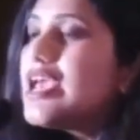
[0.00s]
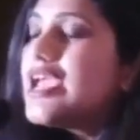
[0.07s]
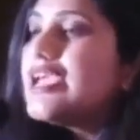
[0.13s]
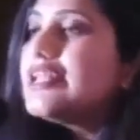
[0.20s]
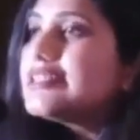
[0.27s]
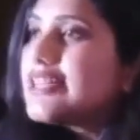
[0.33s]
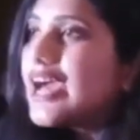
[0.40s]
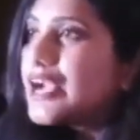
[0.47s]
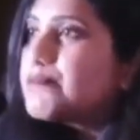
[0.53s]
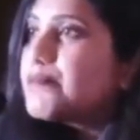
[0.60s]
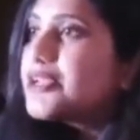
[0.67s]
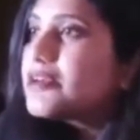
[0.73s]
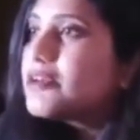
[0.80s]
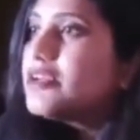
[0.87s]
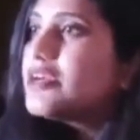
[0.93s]
in that
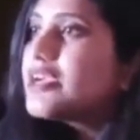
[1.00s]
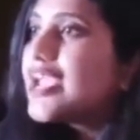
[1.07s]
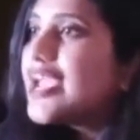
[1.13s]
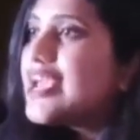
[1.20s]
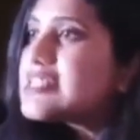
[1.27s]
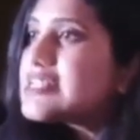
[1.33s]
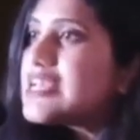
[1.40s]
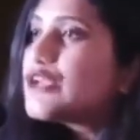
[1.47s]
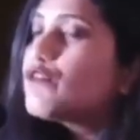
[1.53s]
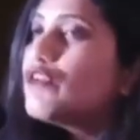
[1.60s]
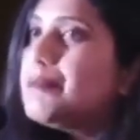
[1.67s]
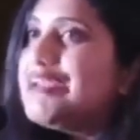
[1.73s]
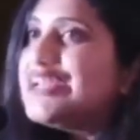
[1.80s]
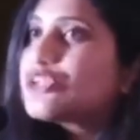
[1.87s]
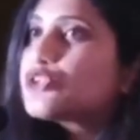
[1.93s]
particular case, it will
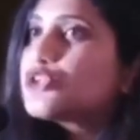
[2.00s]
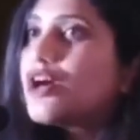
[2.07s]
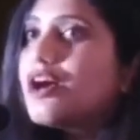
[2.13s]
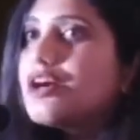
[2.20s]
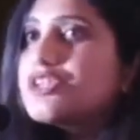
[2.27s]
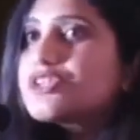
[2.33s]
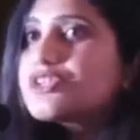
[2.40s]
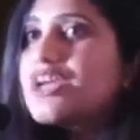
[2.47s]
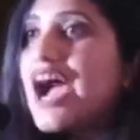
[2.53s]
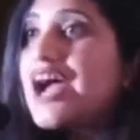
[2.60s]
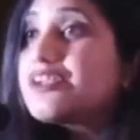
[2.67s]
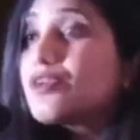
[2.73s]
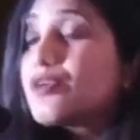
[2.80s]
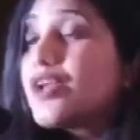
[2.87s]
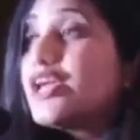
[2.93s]
be charged
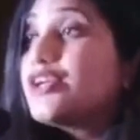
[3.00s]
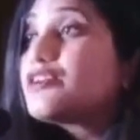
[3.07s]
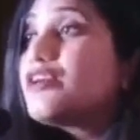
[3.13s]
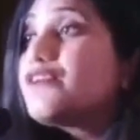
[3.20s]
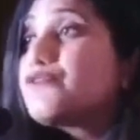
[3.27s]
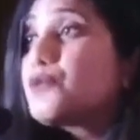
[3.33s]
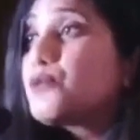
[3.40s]
at a rate of